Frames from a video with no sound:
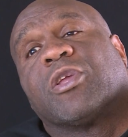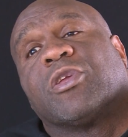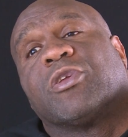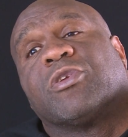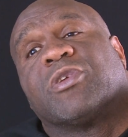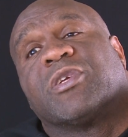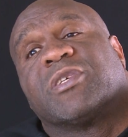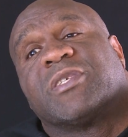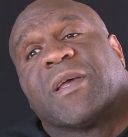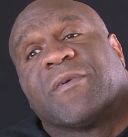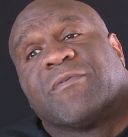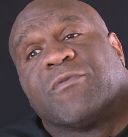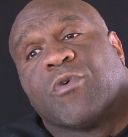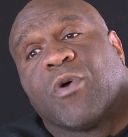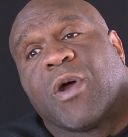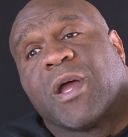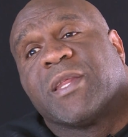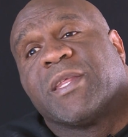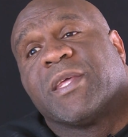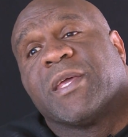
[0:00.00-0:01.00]
You just have
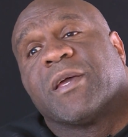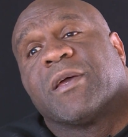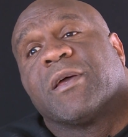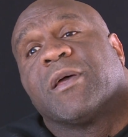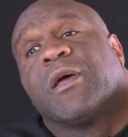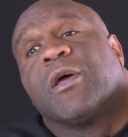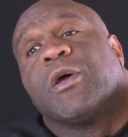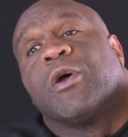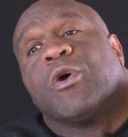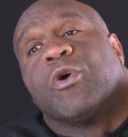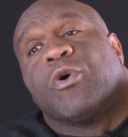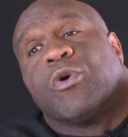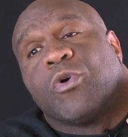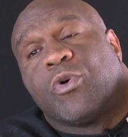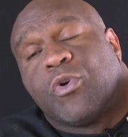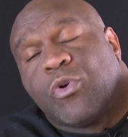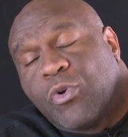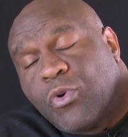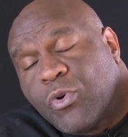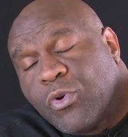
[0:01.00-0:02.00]
no idea
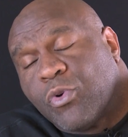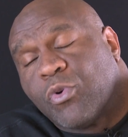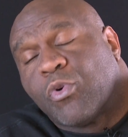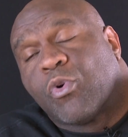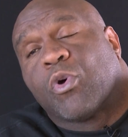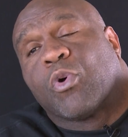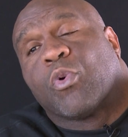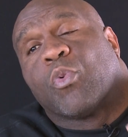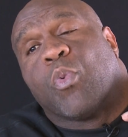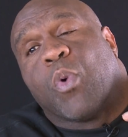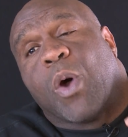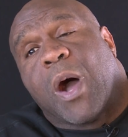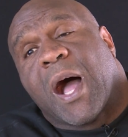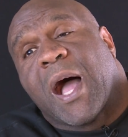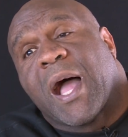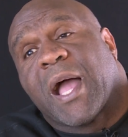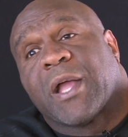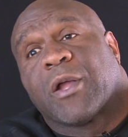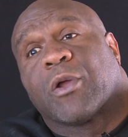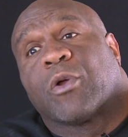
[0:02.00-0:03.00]
who or
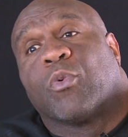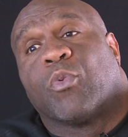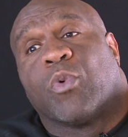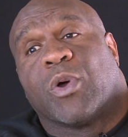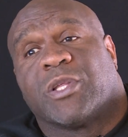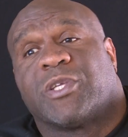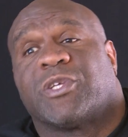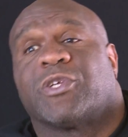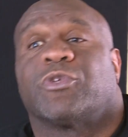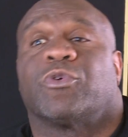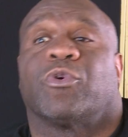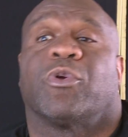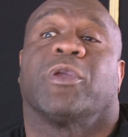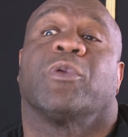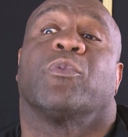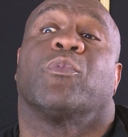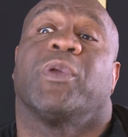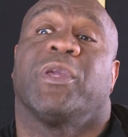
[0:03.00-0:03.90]
why or what you're doing.